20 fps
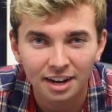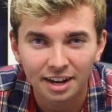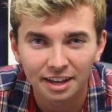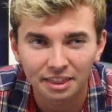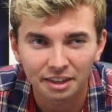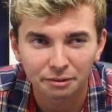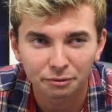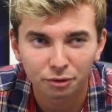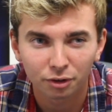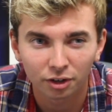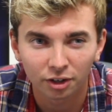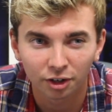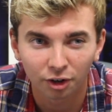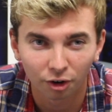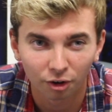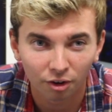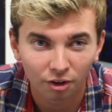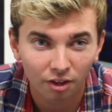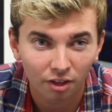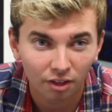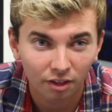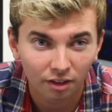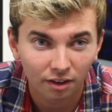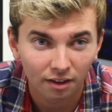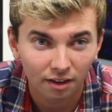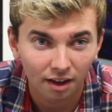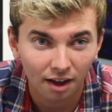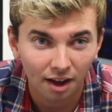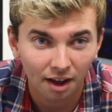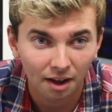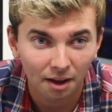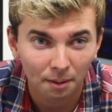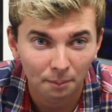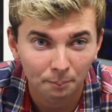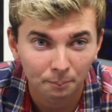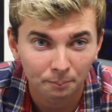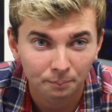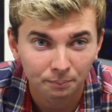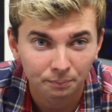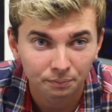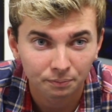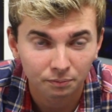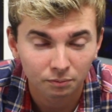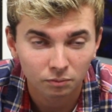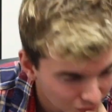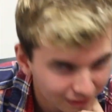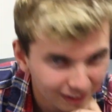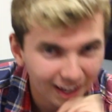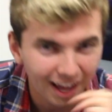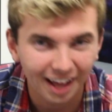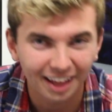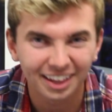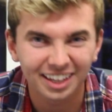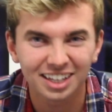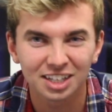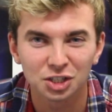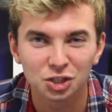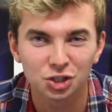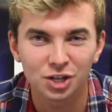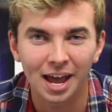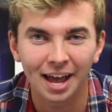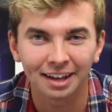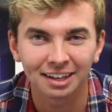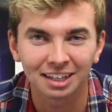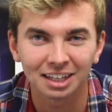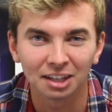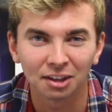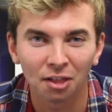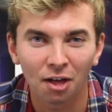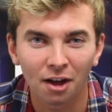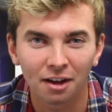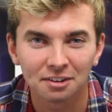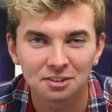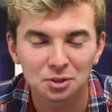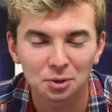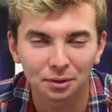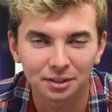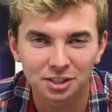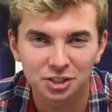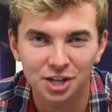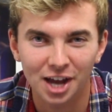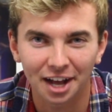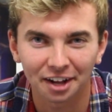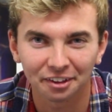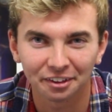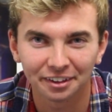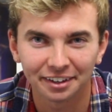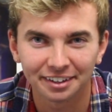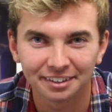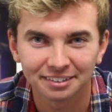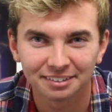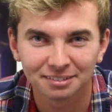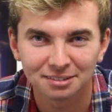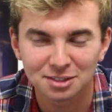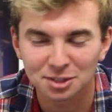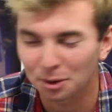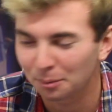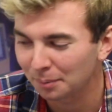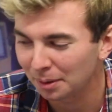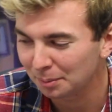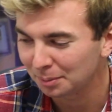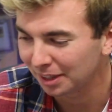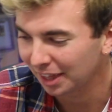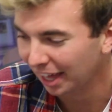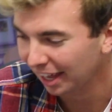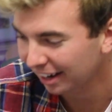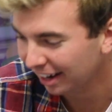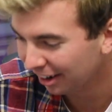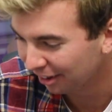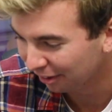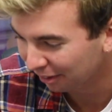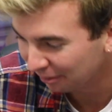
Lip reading: And then for a girl, I like Jackie a lot, so like Jacqueline, so maybe that.